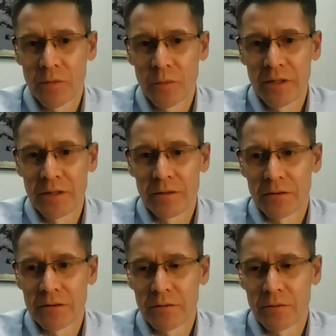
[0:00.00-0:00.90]

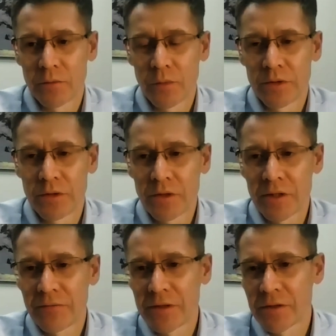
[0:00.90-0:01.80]
we don't
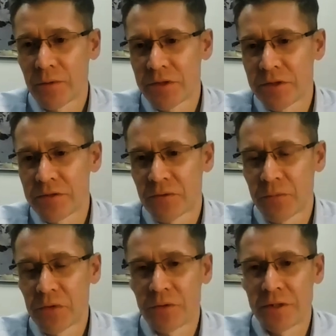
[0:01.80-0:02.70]
have other questions from
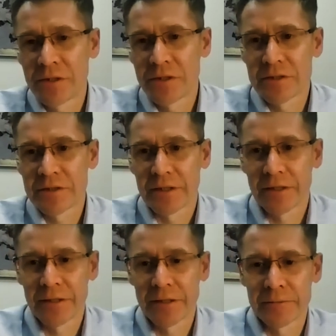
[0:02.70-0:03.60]
the audience.
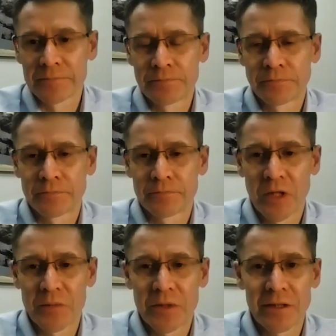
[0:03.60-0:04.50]

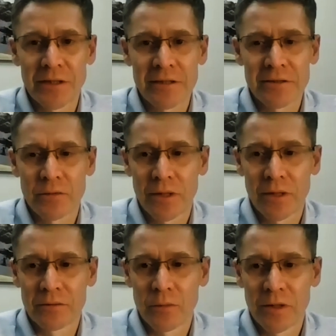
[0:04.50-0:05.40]
Maybe I'll ask
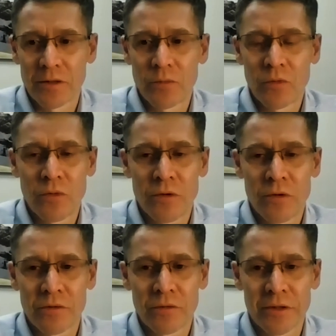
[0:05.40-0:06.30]
one
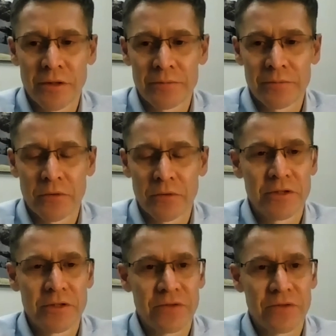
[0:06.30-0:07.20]
more on a
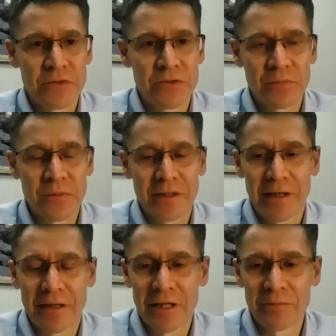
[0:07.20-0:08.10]
different topic.
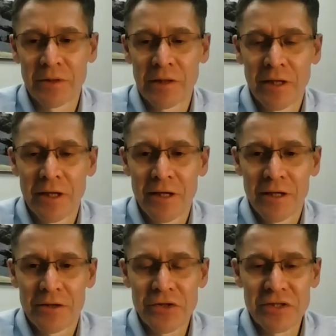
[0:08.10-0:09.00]
I came
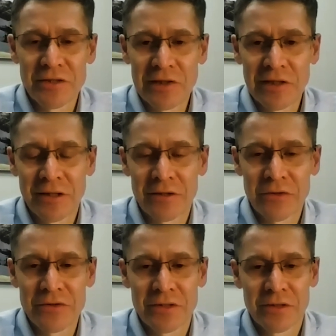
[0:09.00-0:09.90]
recently
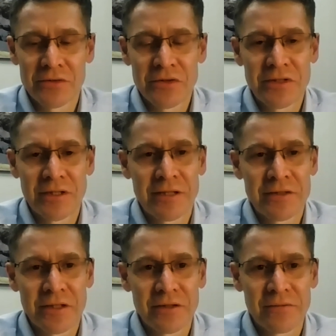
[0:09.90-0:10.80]
across an interesting
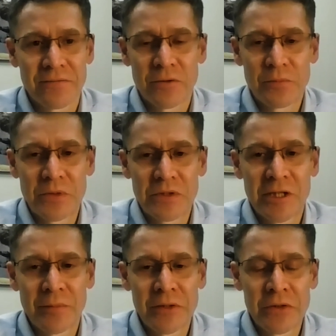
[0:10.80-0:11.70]
article from
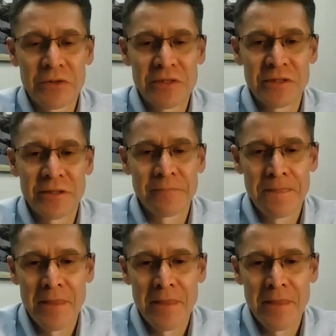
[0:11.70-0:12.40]
PwC.